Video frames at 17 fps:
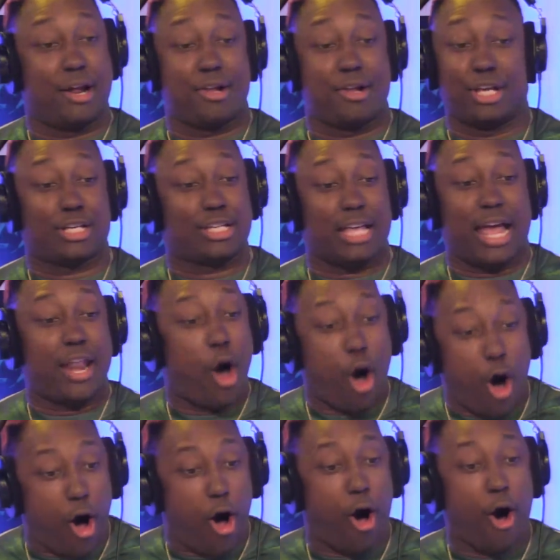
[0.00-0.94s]
just in
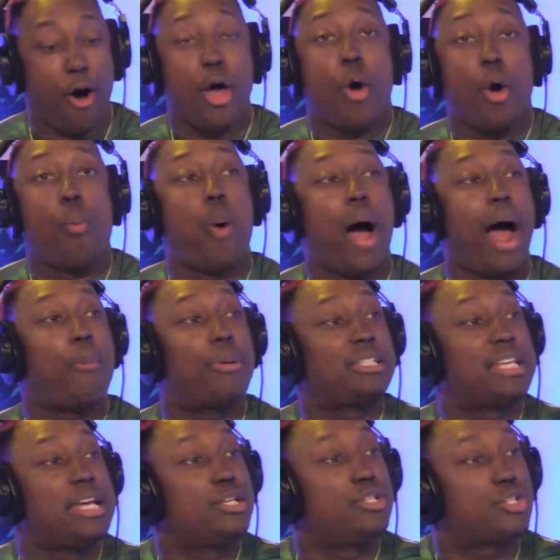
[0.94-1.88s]
awe. Why
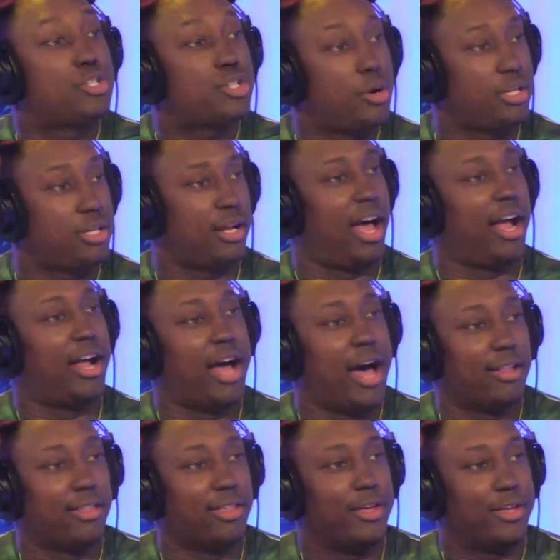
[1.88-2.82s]
was he so? He's like, I
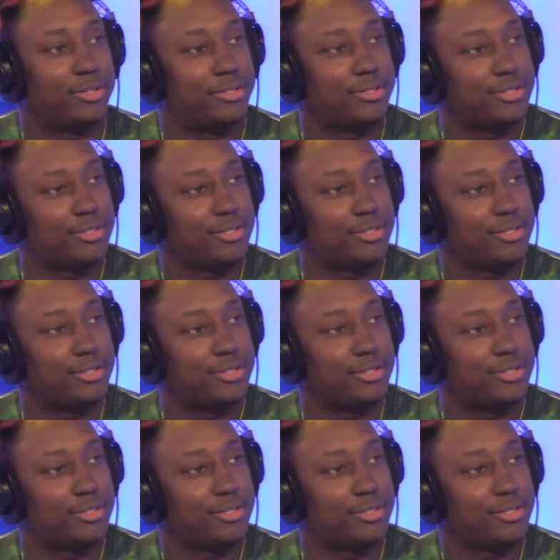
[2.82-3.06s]
got this.